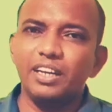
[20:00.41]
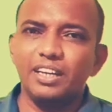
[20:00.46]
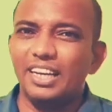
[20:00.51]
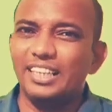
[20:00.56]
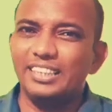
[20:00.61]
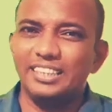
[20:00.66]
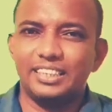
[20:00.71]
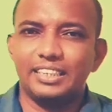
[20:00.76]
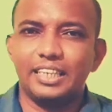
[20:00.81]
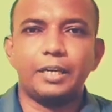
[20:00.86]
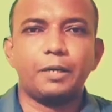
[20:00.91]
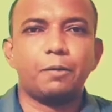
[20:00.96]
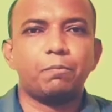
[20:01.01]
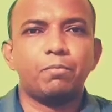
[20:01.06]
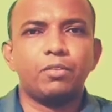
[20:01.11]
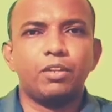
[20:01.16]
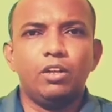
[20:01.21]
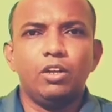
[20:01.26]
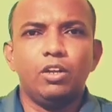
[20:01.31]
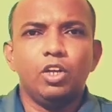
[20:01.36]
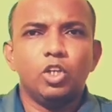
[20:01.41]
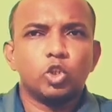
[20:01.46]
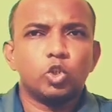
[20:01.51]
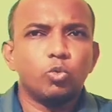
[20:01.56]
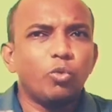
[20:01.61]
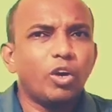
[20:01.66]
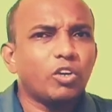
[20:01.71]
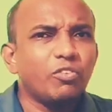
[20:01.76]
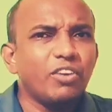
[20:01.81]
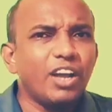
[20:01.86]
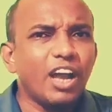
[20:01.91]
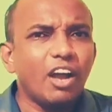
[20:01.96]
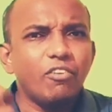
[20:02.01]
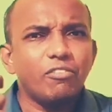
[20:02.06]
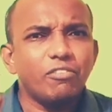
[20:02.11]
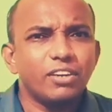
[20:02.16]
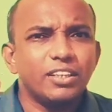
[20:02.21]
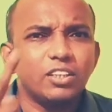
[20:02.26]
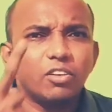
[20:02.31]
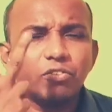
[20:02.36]
will be inside. So what we
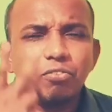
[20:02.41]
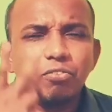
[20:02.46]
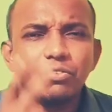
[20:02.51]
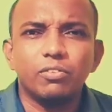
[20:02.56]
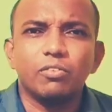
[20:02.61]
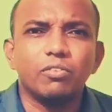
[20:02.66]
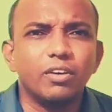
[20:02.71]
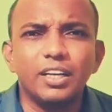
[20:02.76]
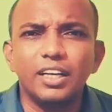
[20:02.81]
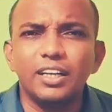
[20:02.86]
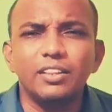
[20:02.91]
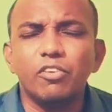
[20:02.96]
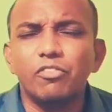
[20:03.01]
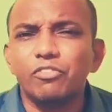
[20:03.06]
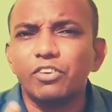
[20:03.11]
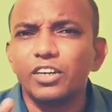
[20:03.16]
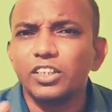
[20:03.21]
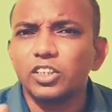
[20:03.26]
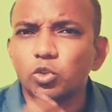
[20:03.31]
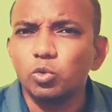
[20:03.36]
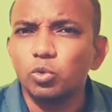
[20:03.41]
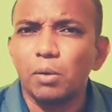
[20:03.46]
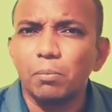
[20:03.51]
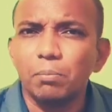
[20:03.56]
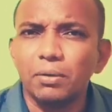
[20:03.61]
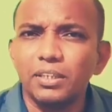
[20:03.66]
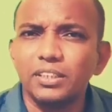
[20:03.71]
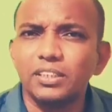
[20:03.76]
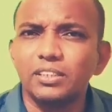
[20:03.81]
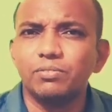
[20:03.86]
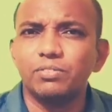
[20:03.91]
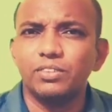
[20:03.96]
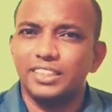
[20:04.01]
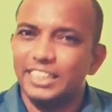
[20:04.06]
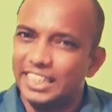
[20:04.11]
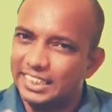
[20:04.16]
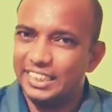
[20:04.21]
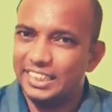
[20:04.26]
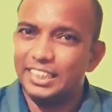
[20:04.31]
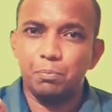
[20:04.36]
have in the first two numbers?
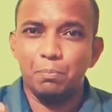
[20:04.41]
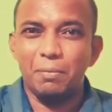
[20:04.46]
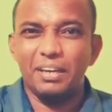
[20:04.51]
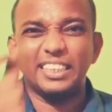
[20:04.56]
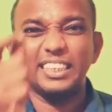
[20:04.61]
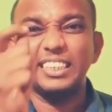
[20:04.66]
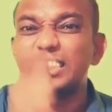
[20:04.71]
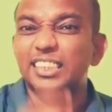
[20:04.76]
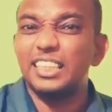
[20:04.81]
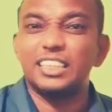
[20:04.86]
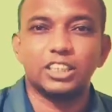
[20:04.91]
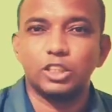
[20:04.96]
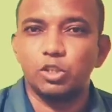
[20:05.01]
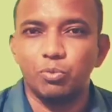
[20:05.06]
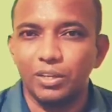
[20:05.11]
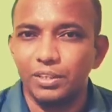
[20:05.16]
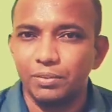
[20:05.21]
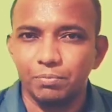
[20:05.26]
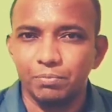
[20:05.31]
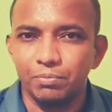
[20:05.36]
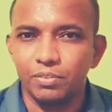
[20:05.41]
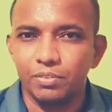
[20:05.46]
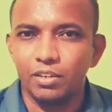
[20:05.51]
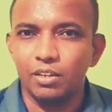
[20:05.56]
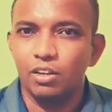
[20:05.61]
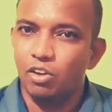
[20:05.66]
Yes, it makes it 61.